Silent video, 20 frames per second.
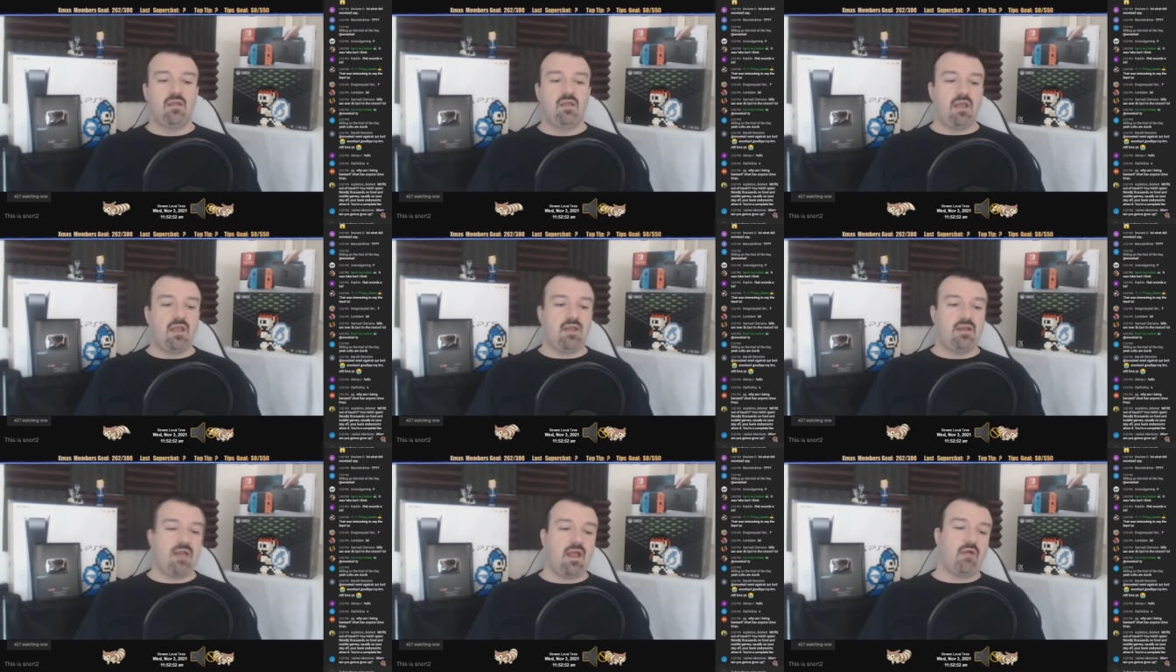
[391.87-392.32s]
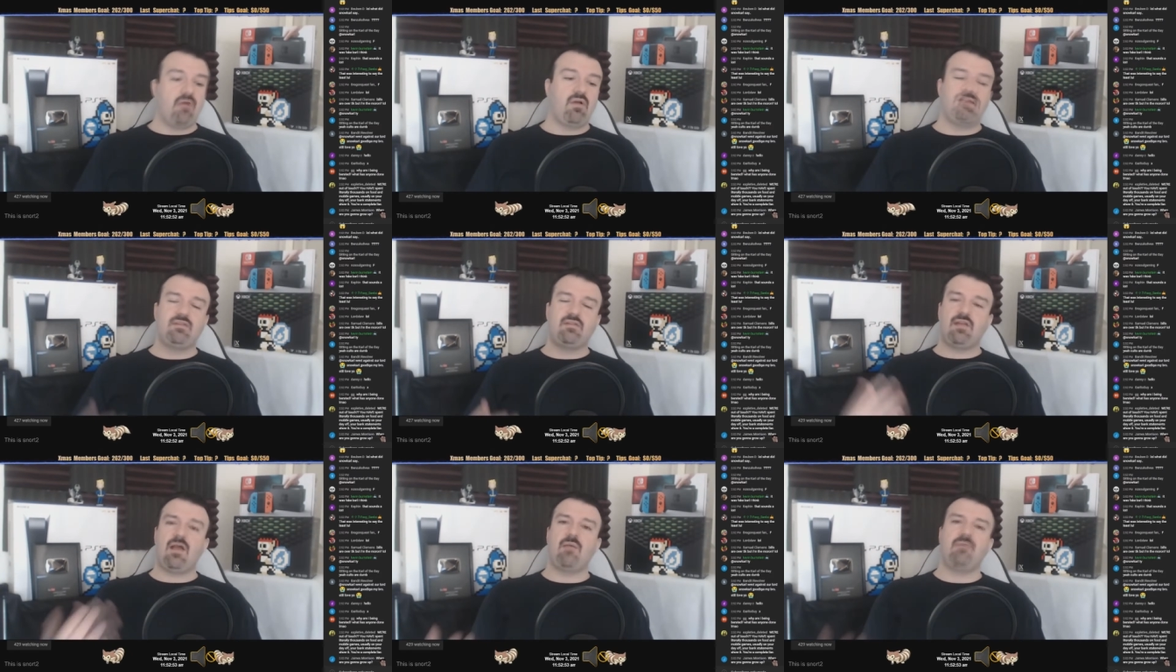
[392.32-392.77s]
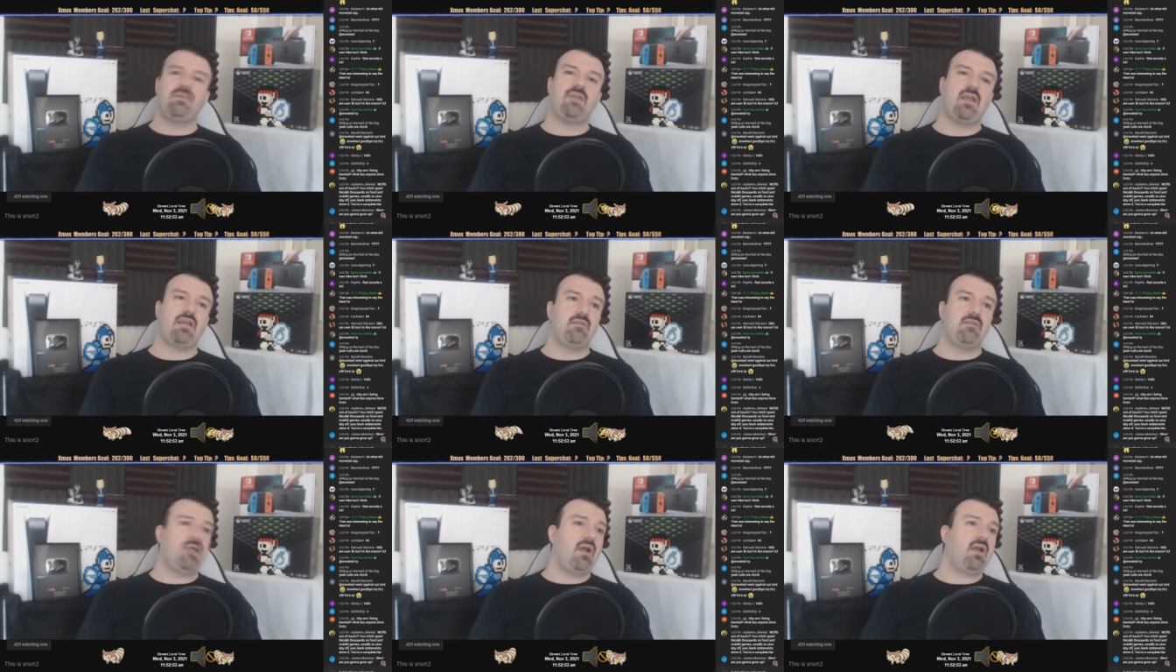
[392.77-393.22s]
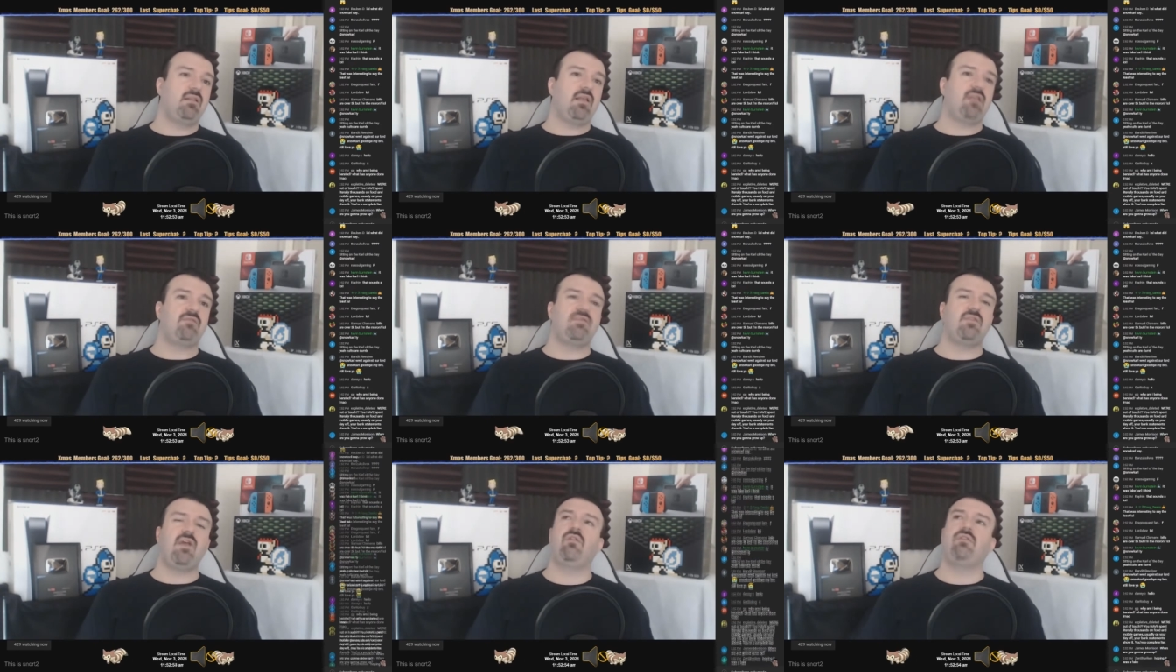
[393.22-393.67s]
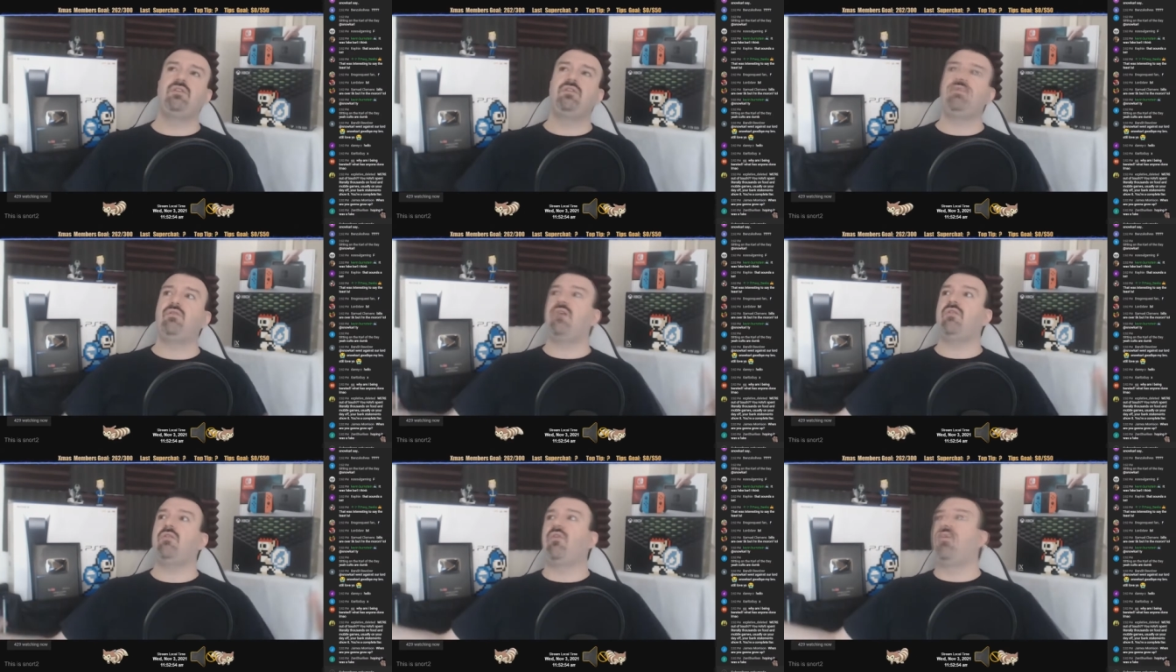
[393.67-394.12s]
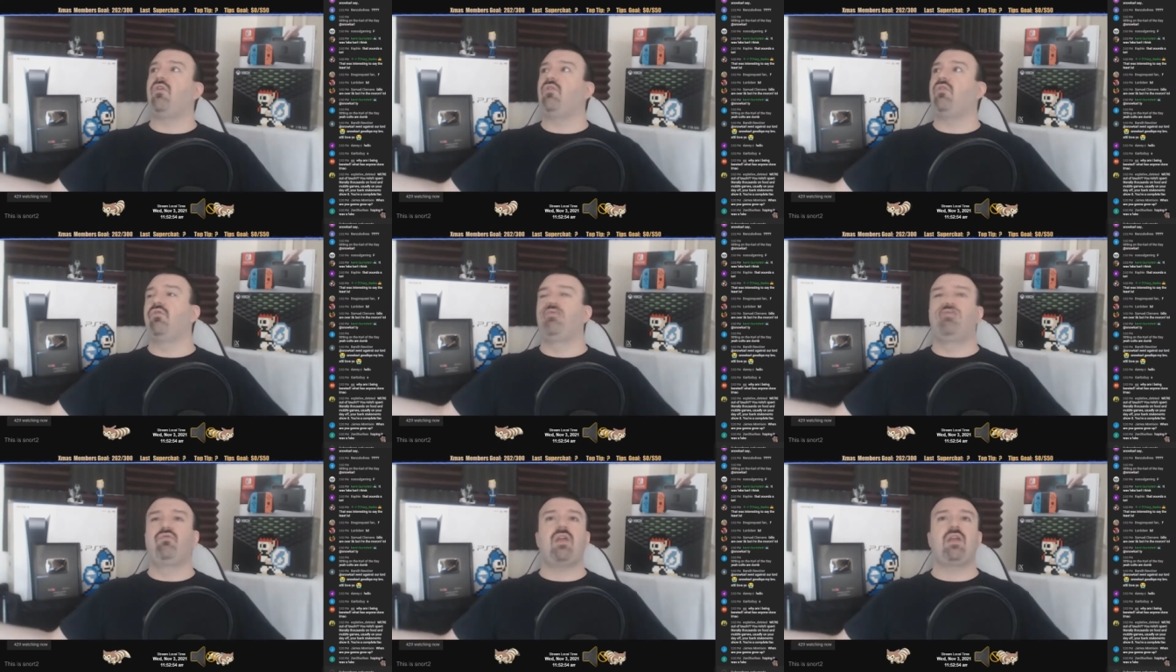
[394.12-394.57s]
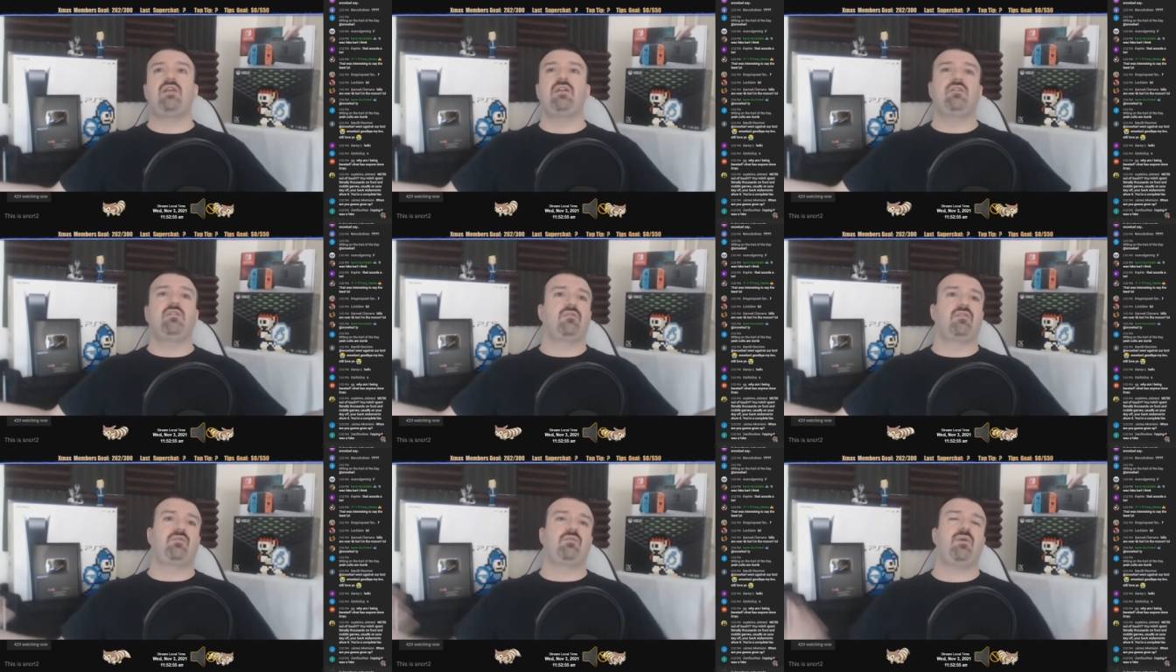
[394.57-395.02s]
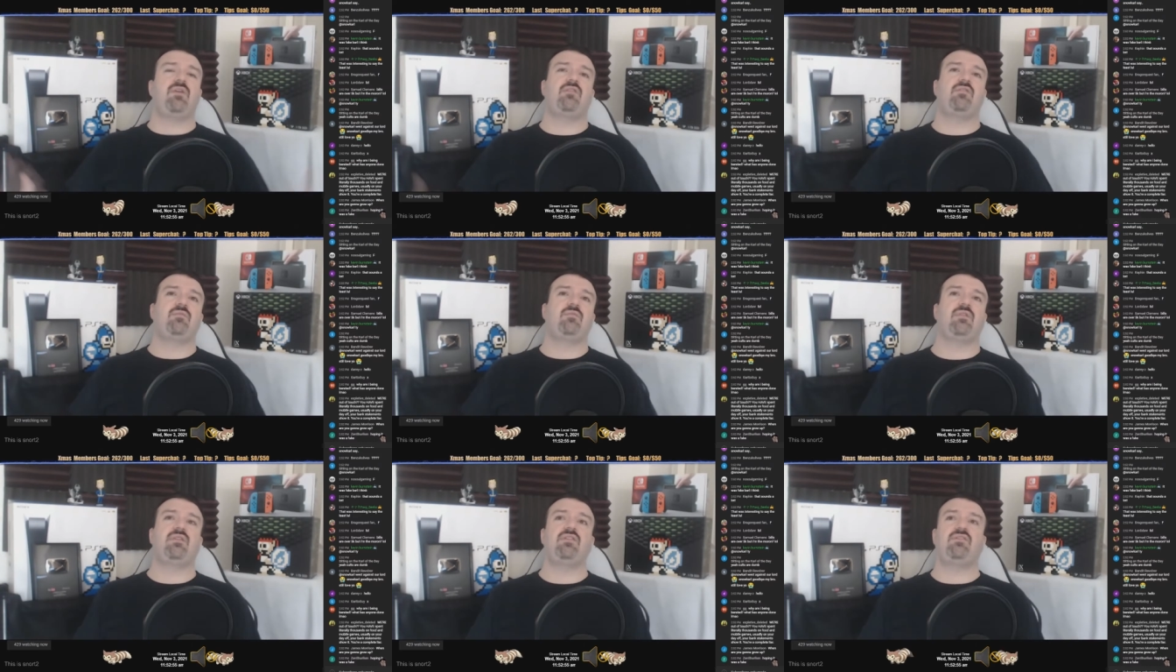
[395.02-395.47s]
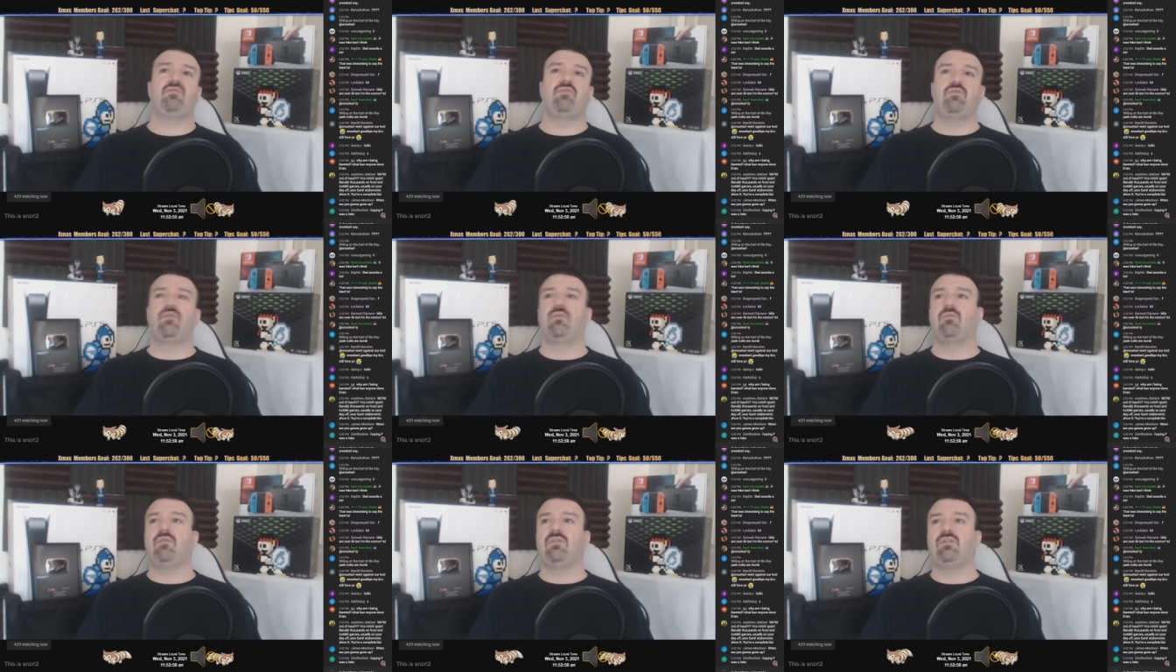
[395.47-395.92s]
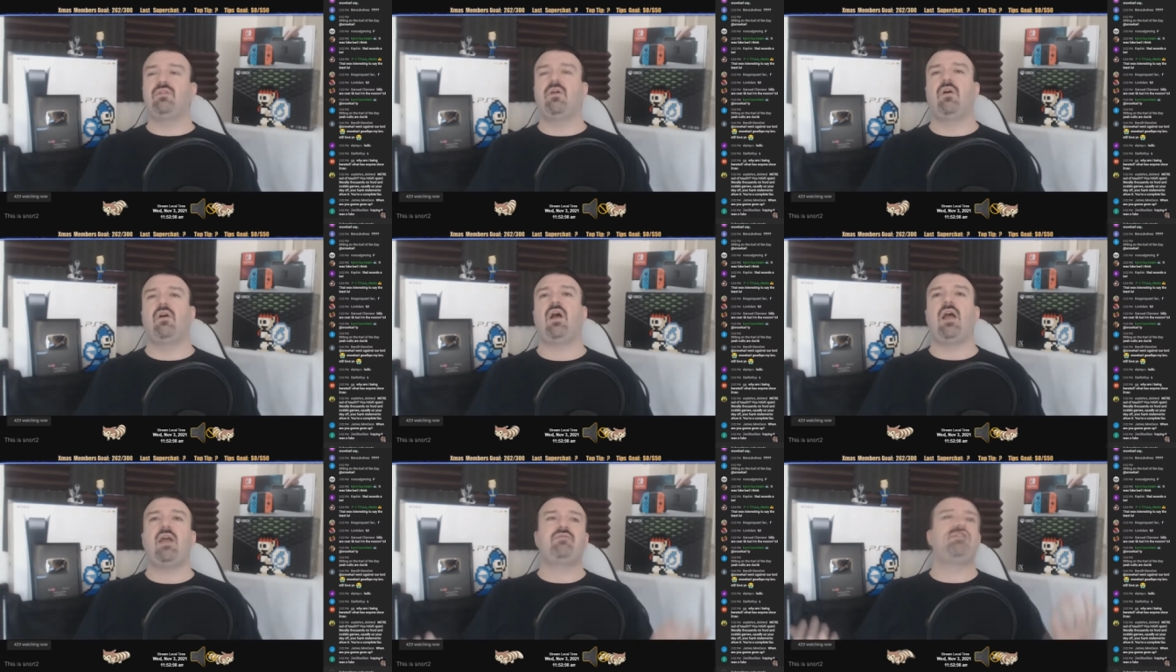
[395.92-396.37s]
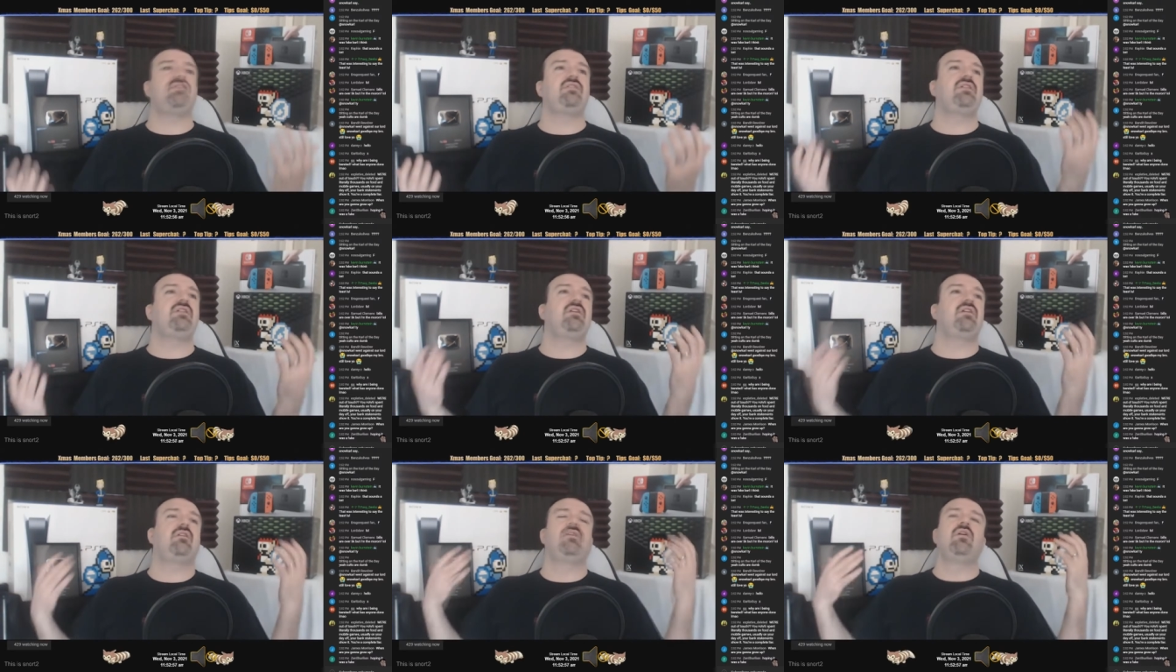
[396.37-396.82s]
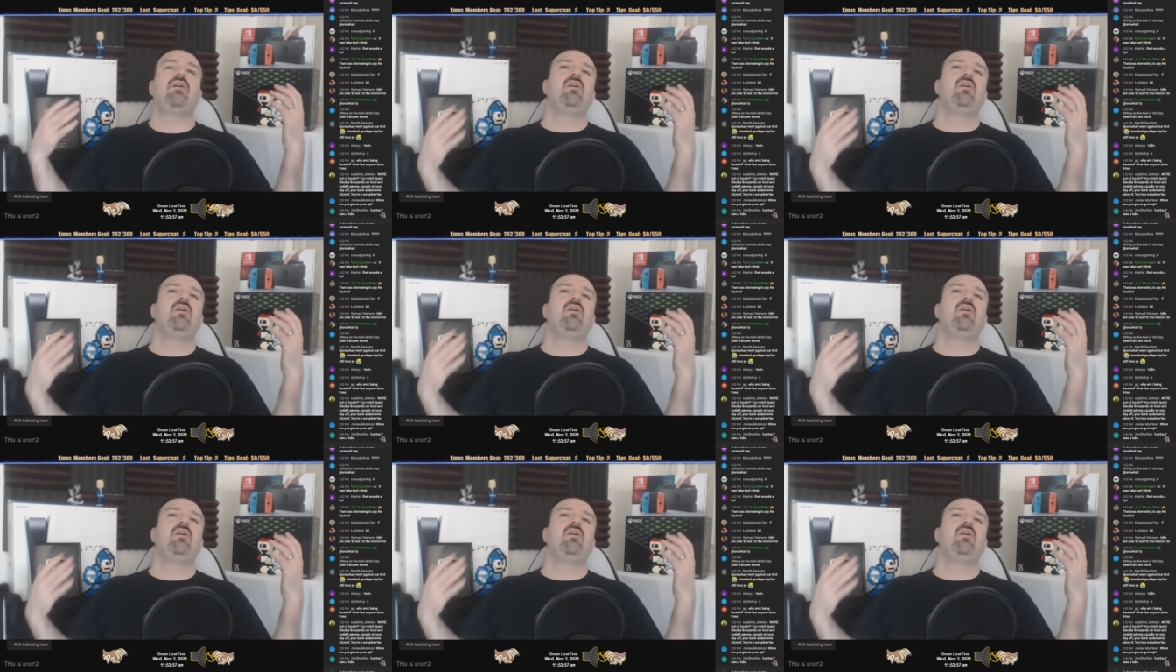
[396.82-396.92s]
And now on top of that, in my life, not only do I have all the regular responsibilities of a normal adult, I have to deal